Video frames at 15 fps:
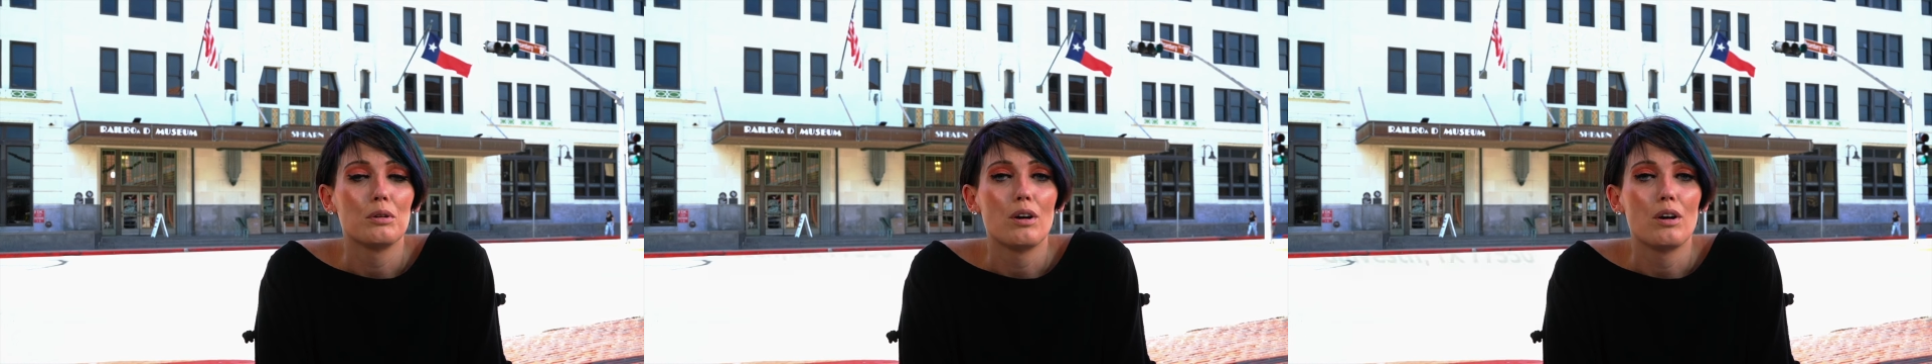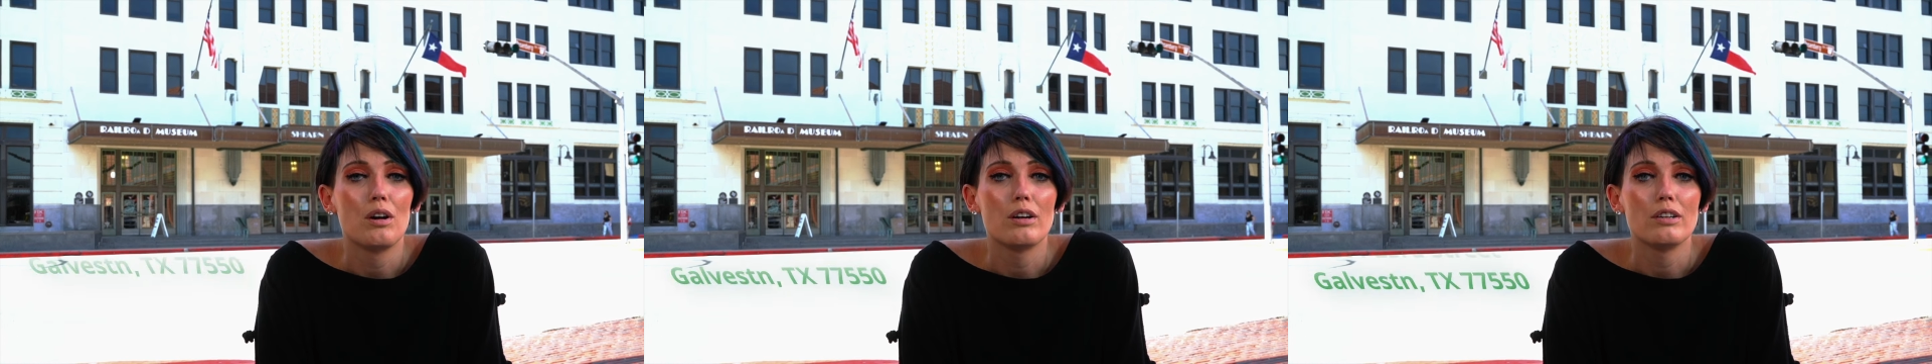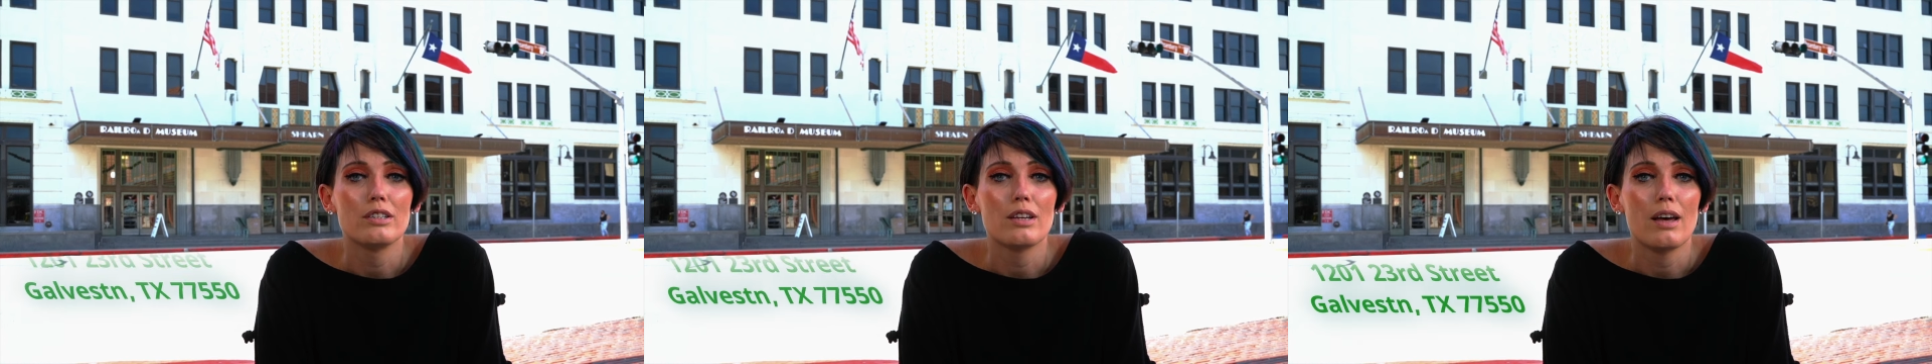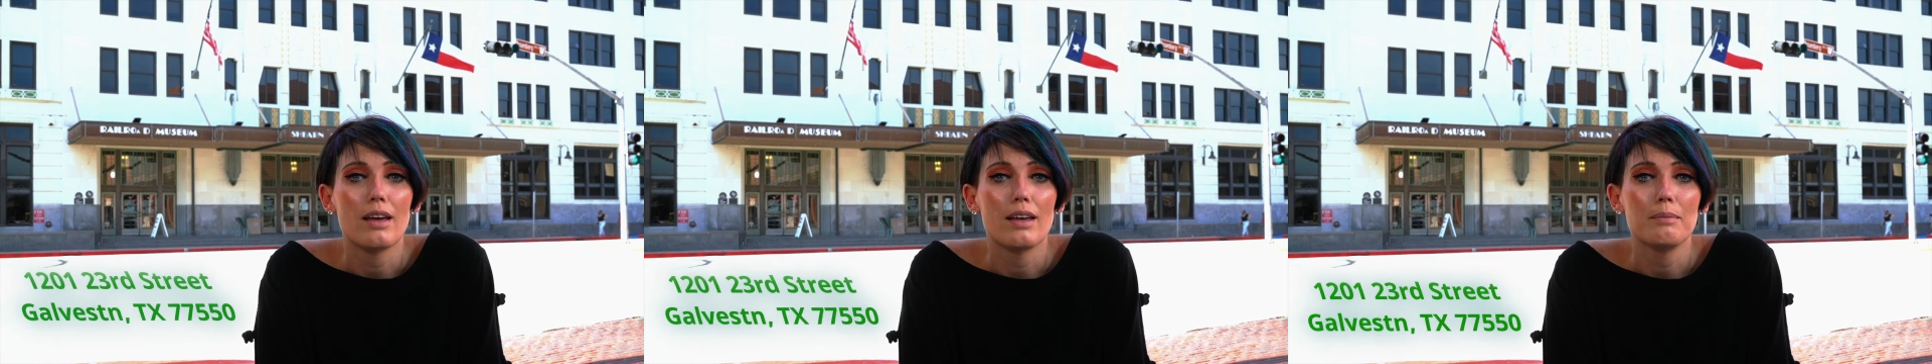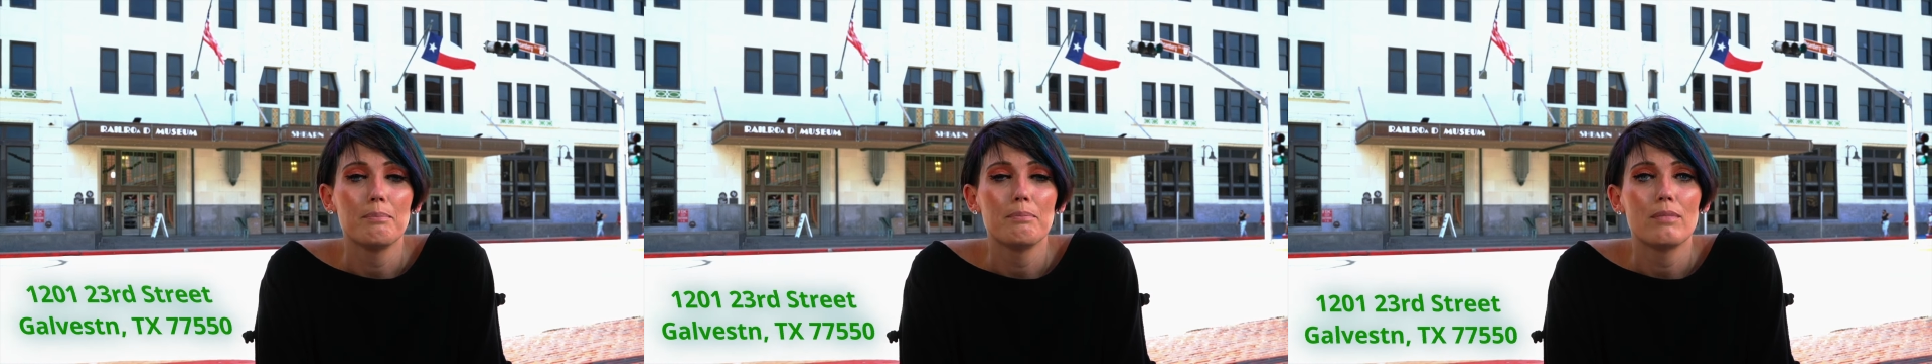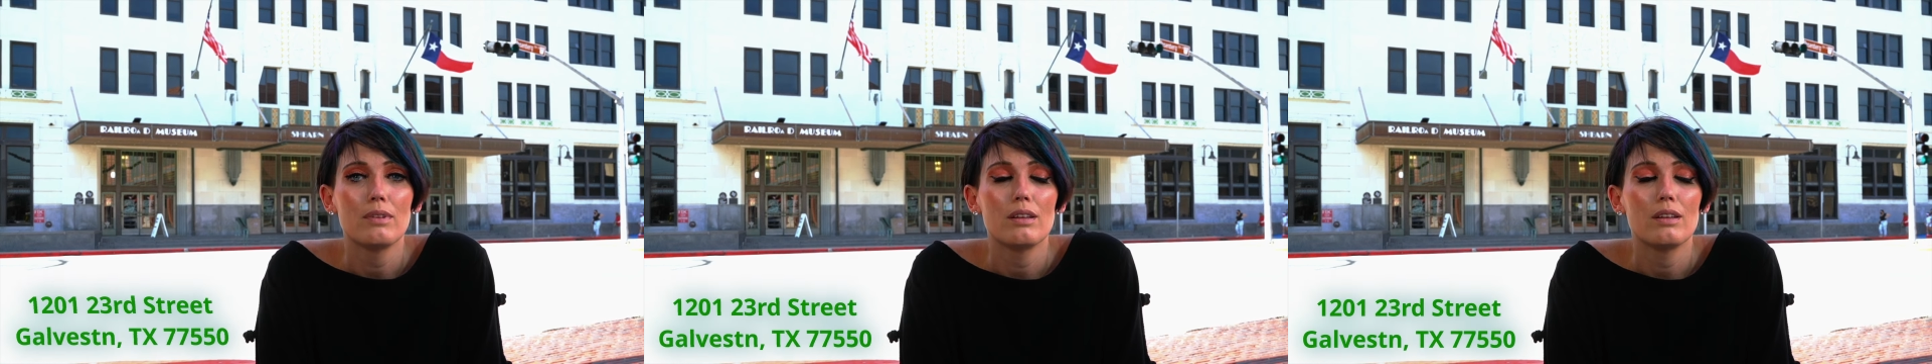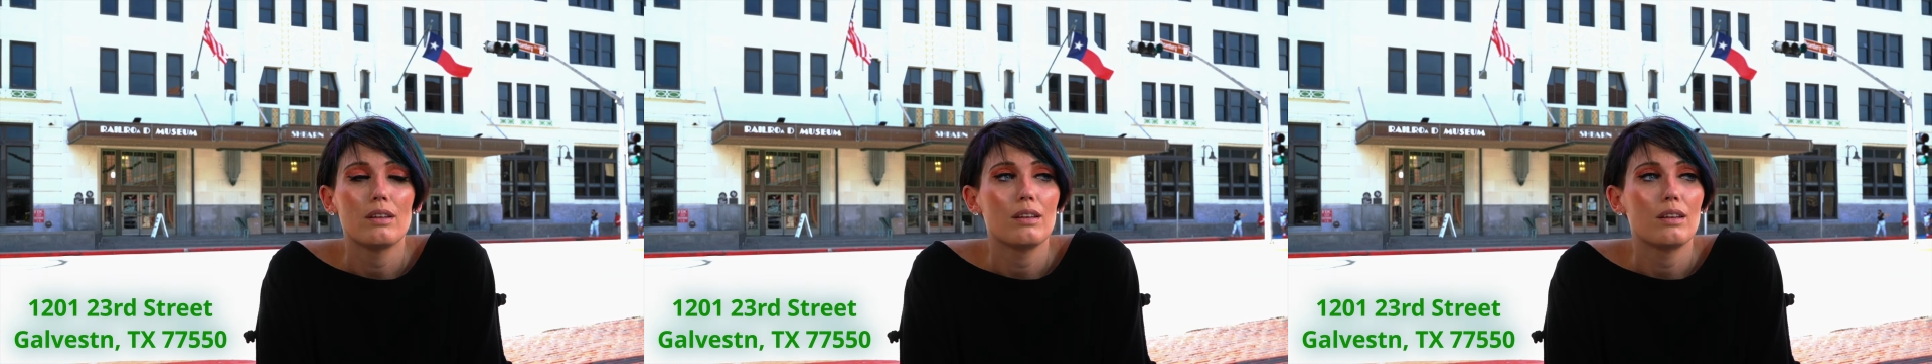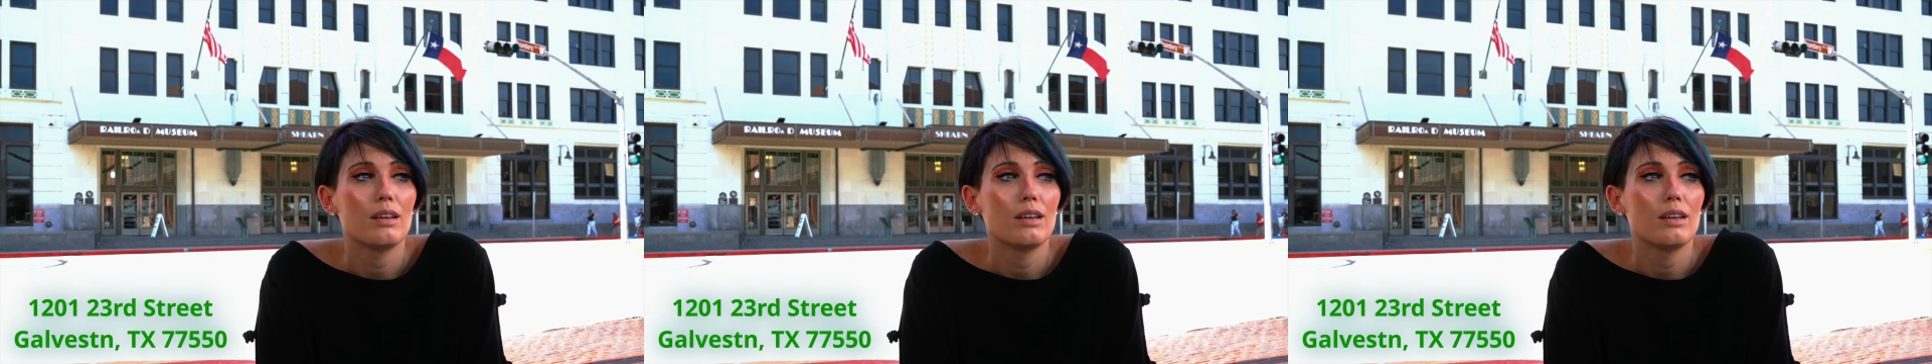a hard time.